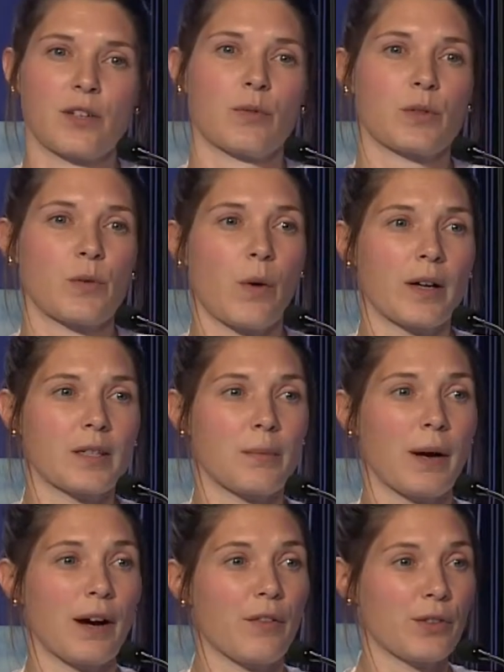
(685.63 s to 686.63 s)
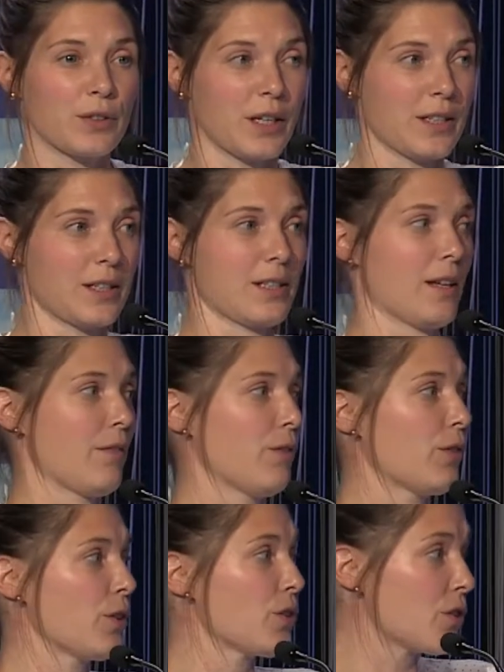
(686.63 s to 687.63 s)
so it was quite a powerful data set
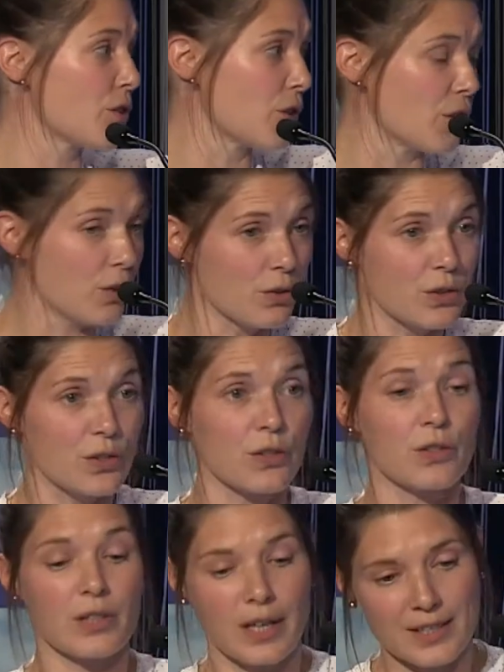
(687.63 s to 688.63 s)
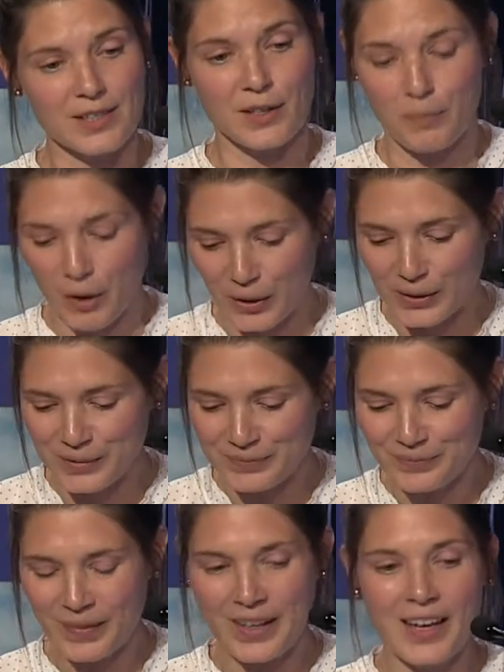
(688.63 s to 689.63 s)
for us to use to test the model.
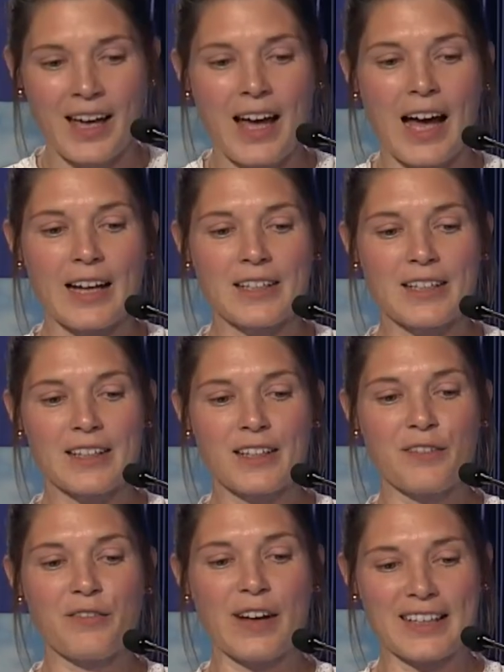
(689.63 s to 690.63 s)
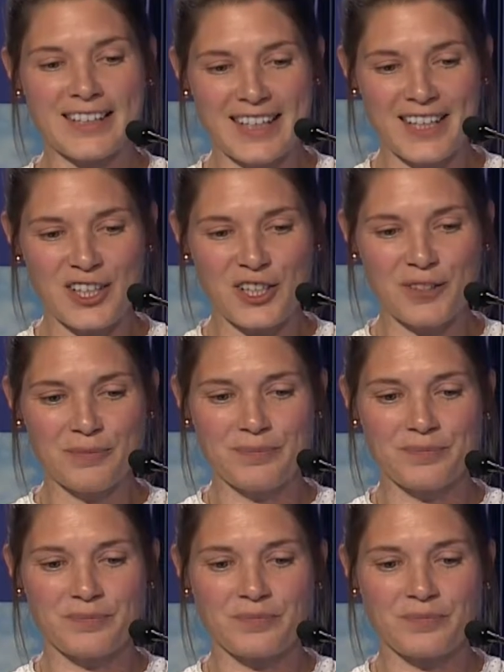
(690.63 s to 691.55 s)
And in the validation,